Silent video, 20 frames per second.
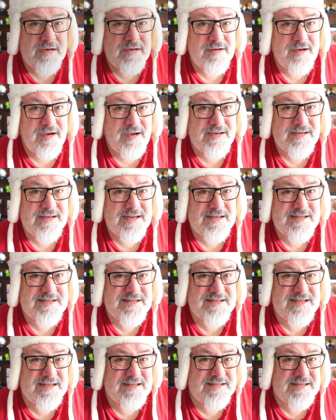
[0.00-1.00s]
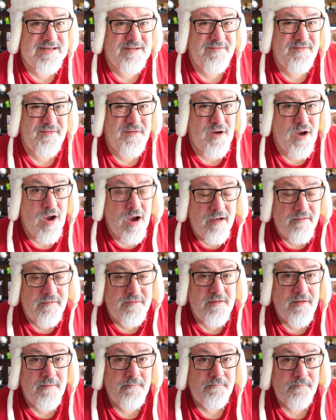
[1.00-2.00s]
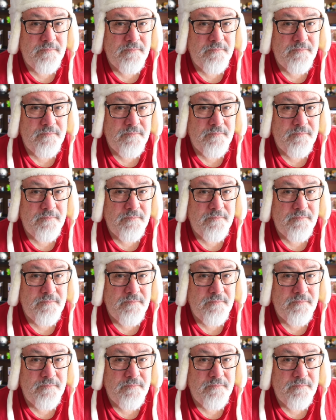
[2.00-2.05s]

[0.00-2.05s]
1965,